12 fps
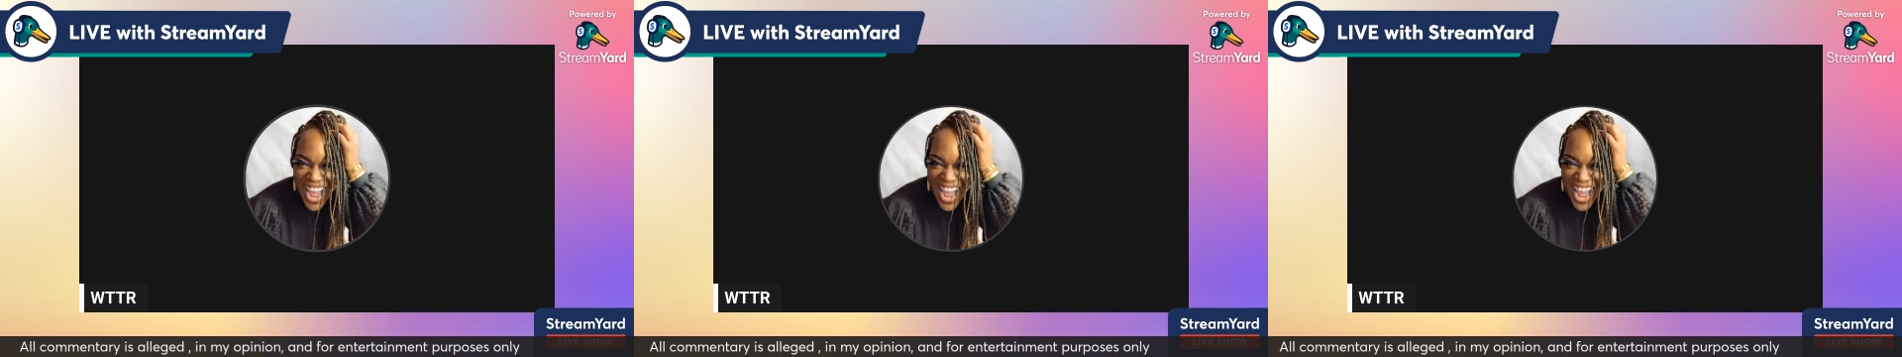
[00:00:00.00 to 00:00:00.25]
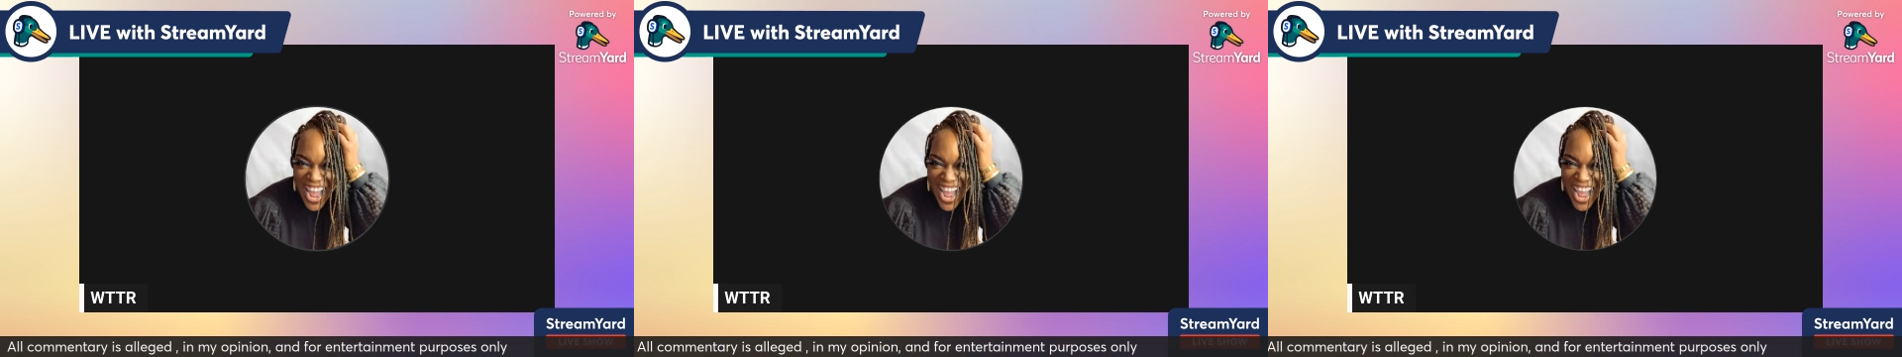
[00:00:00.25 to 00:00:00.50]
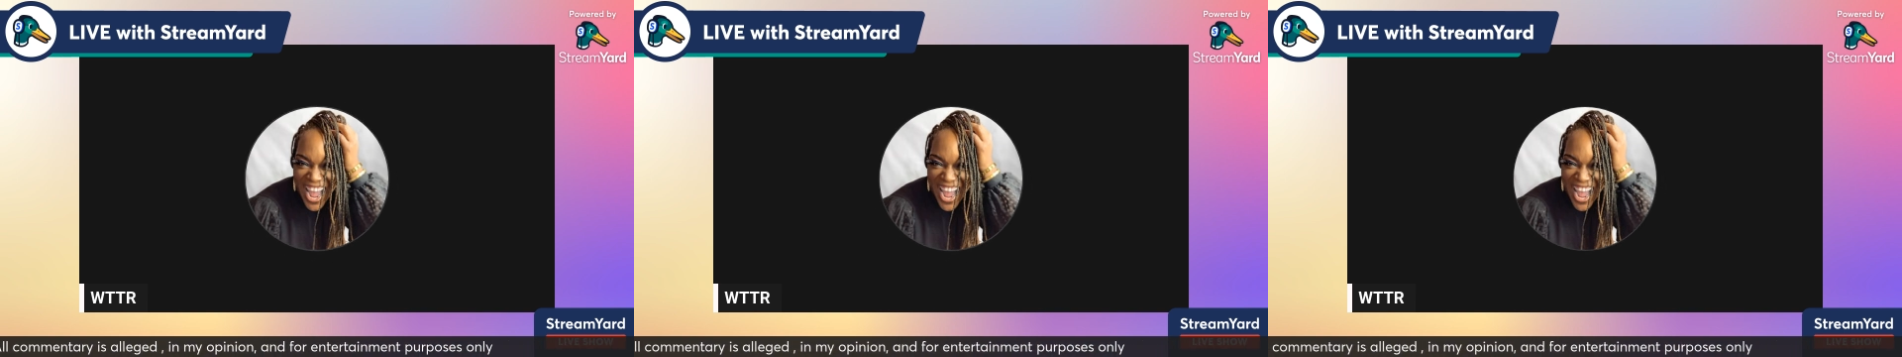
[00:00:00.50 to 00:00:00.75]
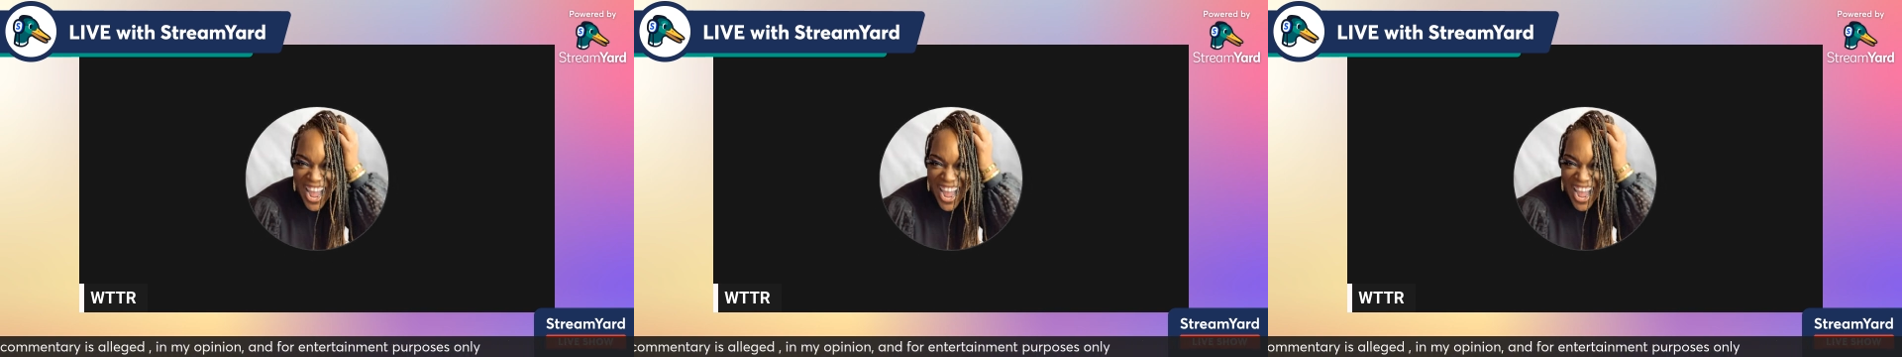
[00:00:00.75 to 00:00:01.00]

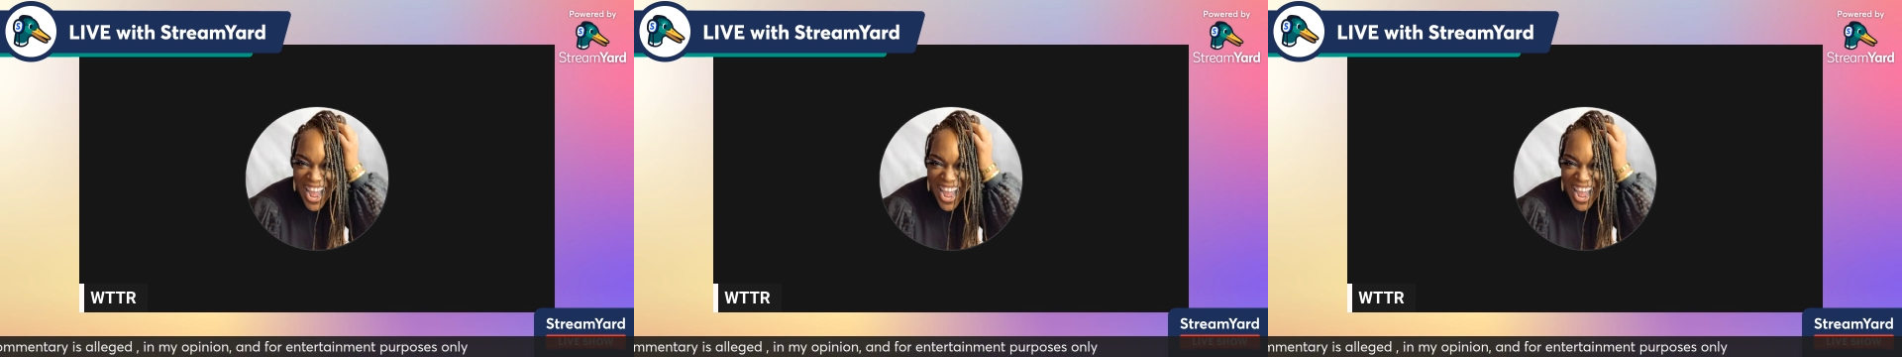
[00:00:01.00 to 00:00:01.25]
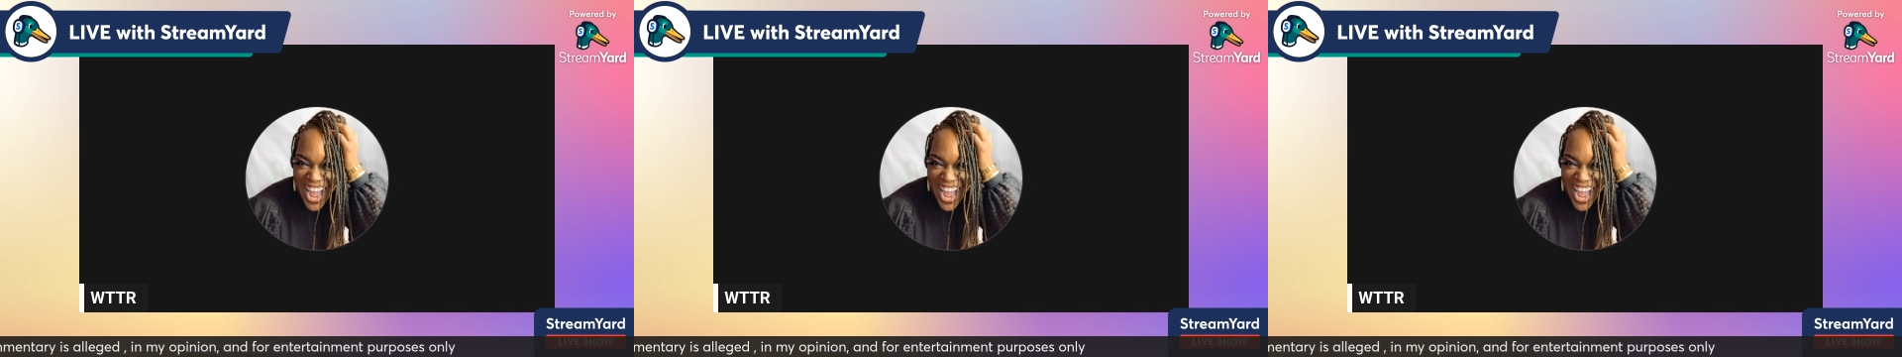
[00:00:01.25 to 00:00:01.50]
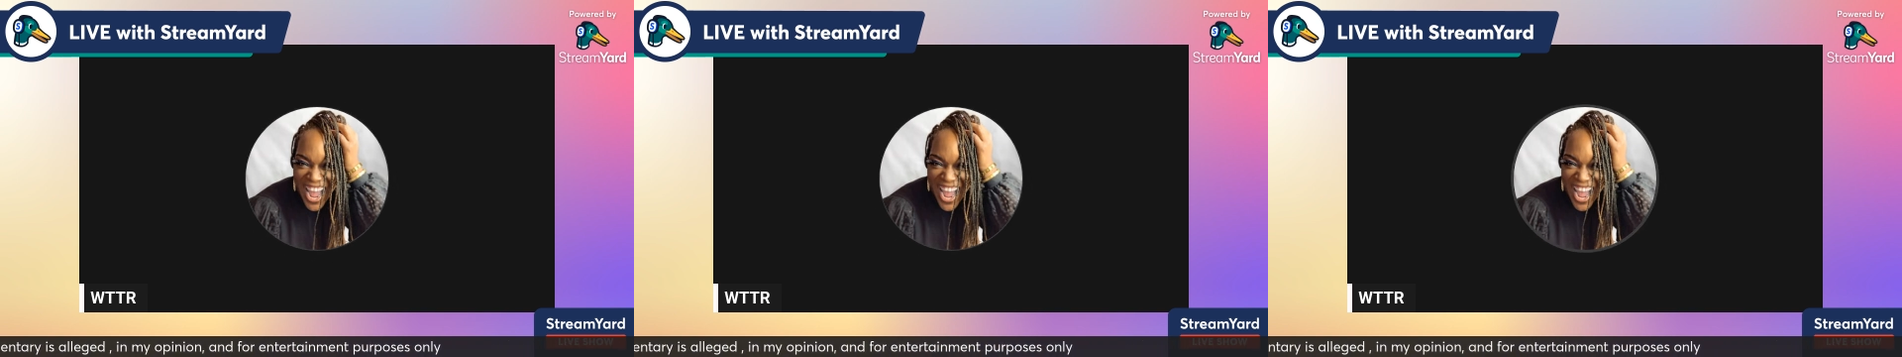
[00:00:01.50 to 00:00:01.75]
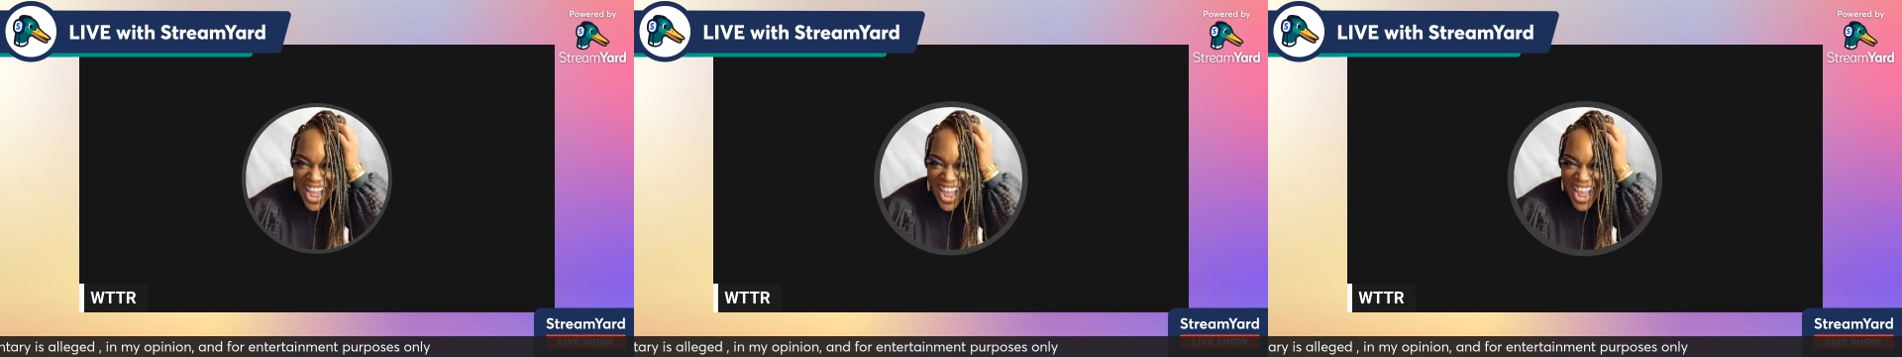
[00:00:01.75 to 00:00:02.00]

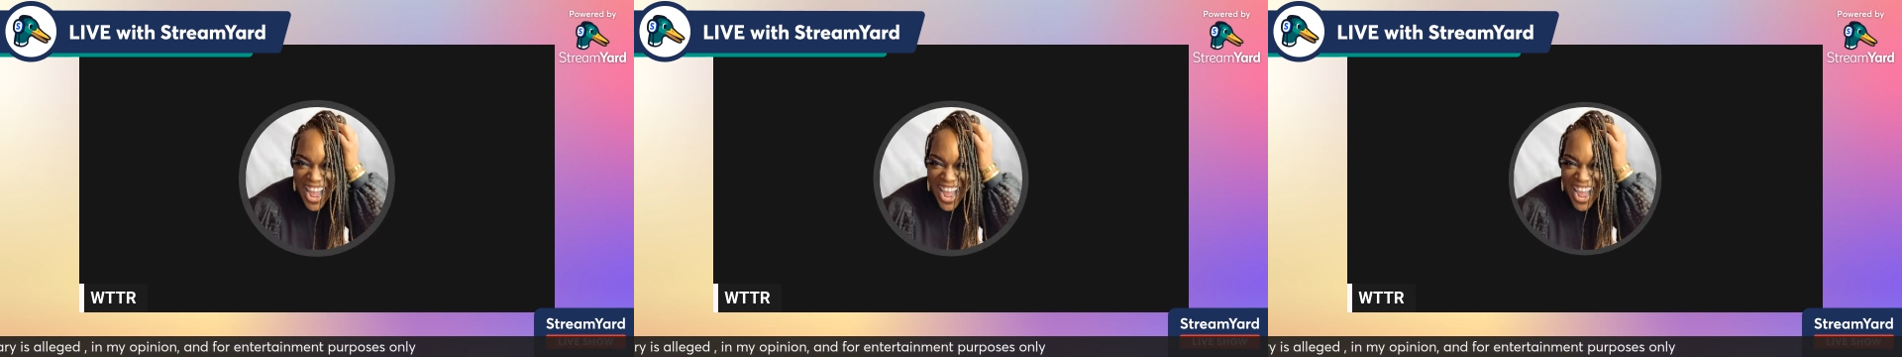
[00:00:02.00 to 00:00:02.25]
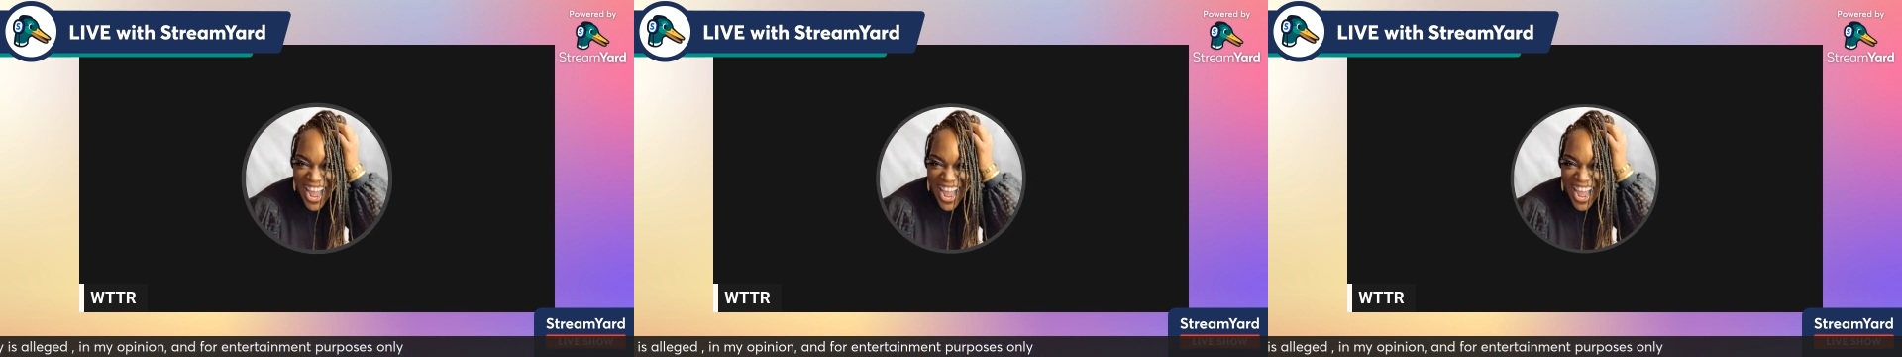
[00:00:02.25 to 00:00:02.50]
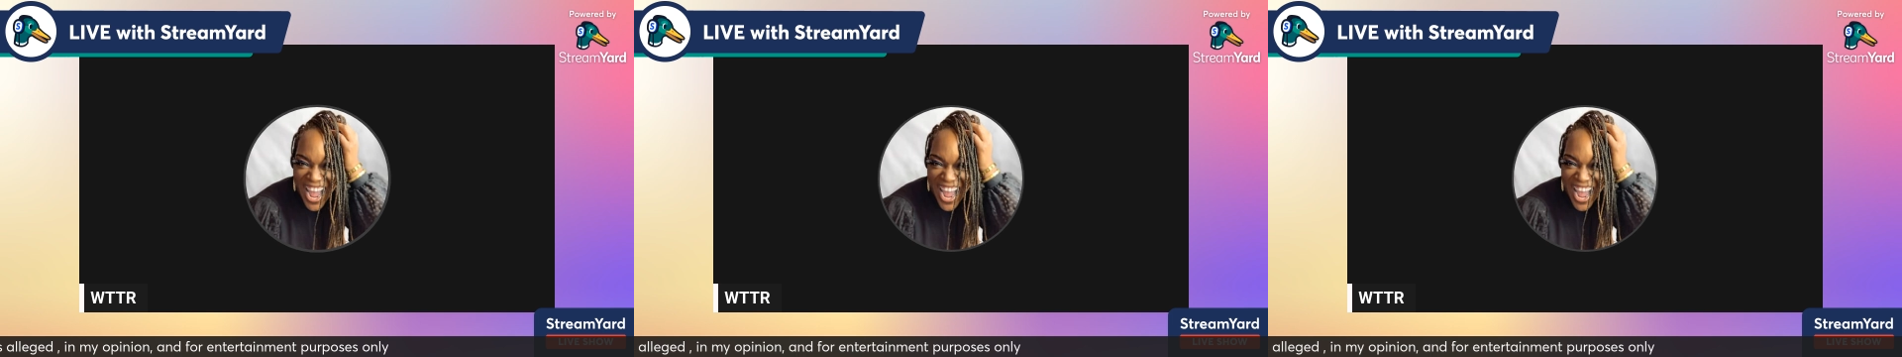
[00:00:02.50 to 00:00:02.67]
(silence)